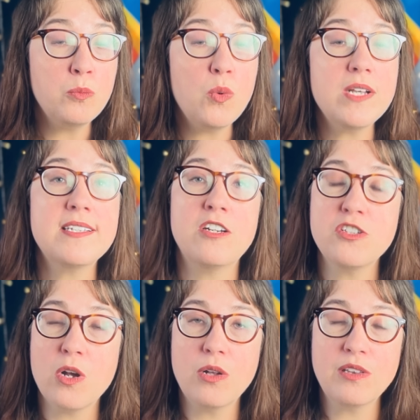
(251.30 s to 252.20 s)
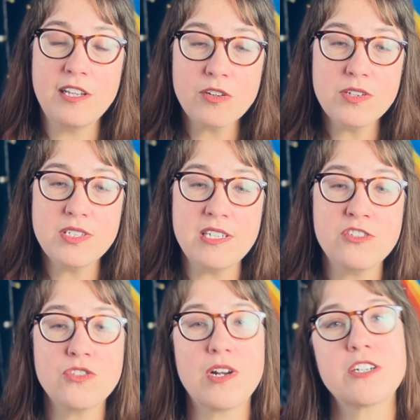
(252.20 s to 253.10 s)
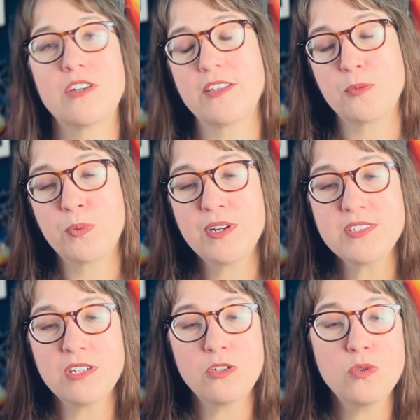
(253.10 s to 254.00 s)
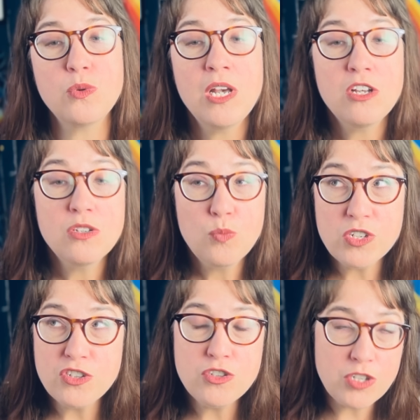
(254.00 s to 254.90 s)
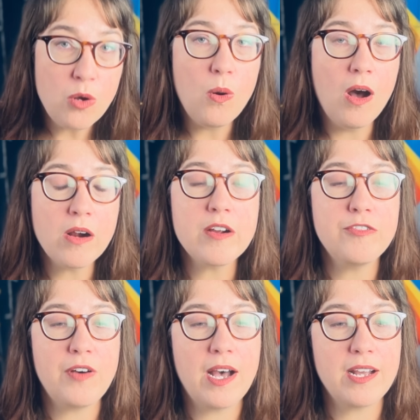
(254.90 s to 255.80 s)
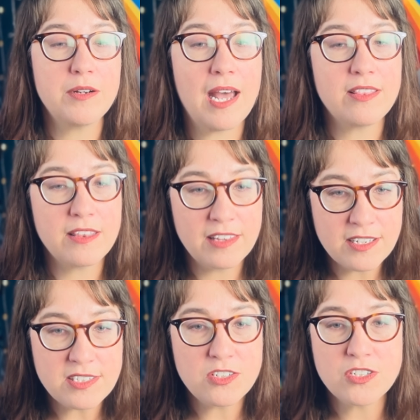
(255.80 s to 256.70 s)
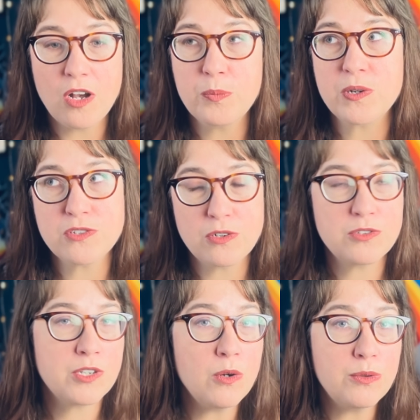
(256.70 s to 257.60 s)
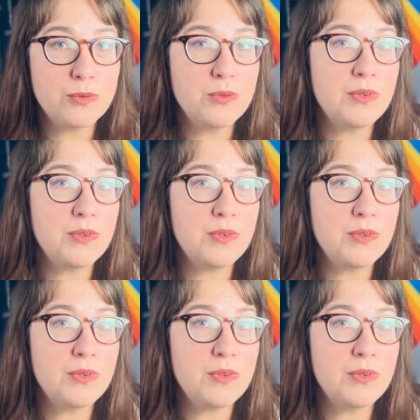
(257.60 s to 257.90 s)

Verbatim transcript: was an adult literacy instructor at the prison who was so horrified at the things he saw prisoners go through